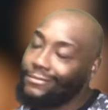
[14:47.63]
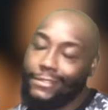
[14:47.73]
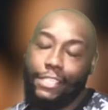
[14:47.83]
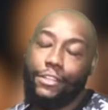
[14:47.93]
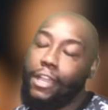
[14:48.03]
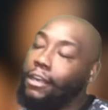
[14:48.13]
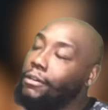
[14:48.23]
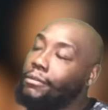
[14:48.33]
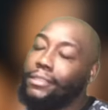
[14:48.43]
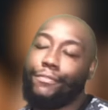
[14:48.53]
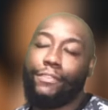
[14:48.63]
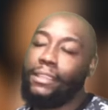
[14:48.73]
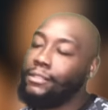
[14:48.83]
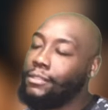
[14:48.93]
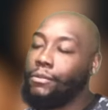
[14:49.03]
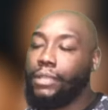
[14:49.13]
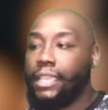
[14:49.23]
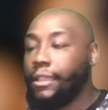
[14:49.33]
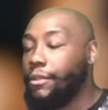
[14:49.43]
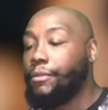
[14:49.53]
your feelings gonna
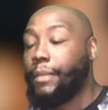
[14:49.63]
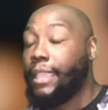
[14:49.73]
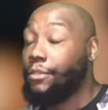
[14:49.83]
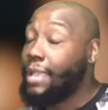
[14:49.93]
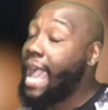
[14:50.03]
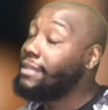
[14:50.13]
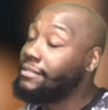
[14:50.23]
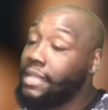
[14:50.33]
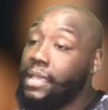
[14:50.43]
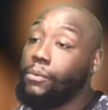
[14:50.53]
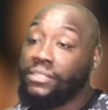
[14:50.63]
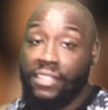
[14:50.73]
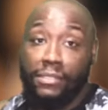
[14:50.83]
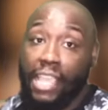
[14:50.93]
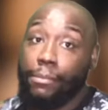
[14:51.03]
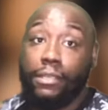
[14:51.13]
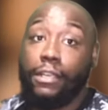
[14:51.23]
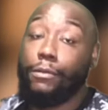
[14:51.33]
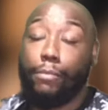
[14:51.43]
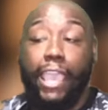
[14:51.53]
get hurt, man. You got to stay with some type of
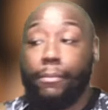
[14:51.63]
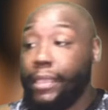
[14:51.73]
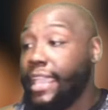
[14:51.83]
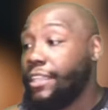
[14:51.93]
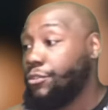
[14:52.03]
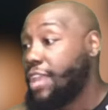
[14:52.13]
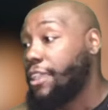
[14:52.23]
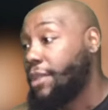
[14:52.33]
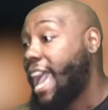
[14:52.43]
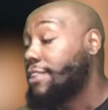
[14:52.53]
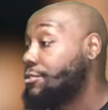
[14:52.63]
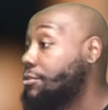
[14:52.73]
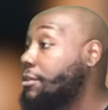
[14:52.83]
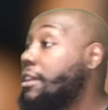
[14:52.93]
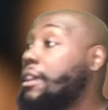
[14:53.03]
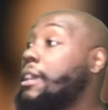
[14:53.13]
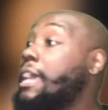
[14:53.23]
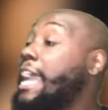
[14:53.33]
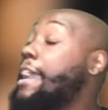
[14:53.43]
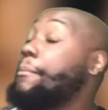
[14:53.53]
comeback, man. You got to.
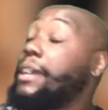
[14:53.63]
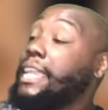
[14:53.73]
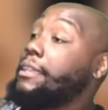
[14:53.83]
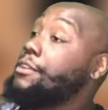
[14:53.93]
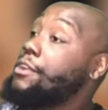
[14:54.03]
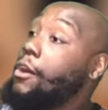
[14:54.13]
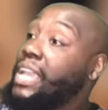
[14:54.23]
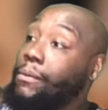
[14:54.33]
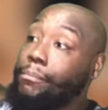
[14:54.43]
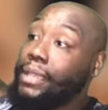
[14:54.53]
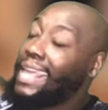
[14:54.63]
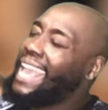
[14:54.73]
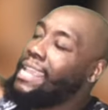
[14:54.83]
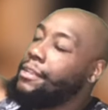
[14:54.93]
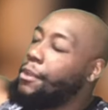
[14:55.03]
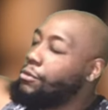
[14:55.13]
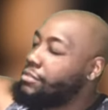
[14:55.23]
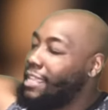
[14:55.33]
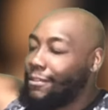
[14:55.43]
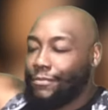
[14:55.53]
But he would be like, he knows
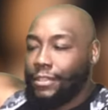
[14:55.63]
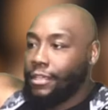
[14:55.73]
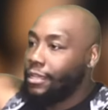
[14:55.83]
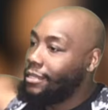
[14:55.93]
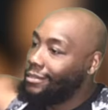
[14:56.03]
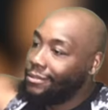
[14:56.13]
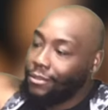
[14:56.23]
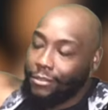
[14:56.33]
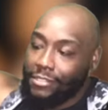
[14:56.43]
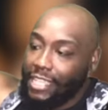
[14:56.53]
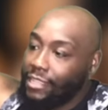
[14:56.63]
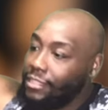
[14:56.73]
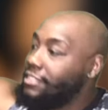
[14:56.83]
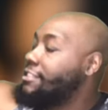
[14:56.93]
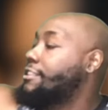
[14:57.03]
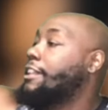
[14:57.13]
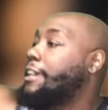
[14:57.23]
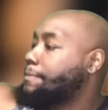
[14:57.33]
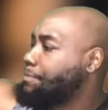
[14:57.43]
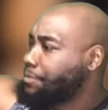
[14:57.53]
Stephanie, a little
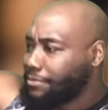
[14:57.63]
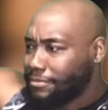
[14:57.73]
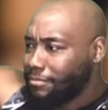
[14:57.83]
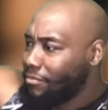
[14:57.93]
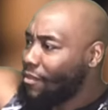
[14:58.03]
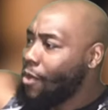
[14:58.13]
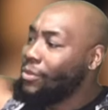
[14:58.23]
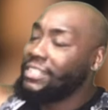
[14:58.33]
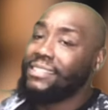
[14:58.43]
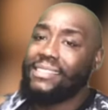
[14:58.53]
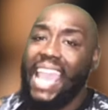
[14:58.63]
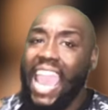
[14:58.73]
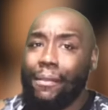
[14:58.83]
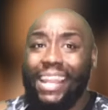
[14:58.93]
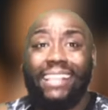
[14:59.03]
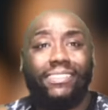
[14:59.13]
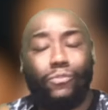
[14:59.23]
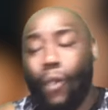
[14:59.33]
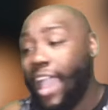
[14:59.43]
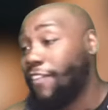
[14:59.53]
slut. which is sad. That's his
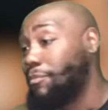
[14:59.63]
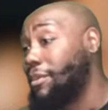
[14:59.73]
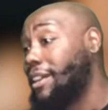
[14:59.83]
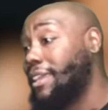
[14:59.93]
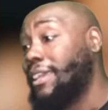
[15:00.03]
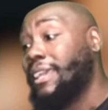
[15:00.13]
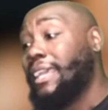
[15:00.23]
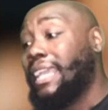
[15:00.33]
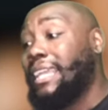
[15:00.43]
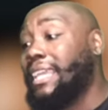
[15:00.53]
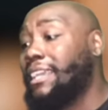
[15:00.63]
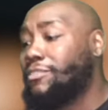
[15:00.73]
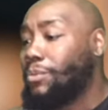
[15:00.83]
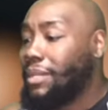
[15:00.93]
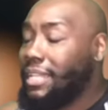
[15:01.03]
wife, but it is what it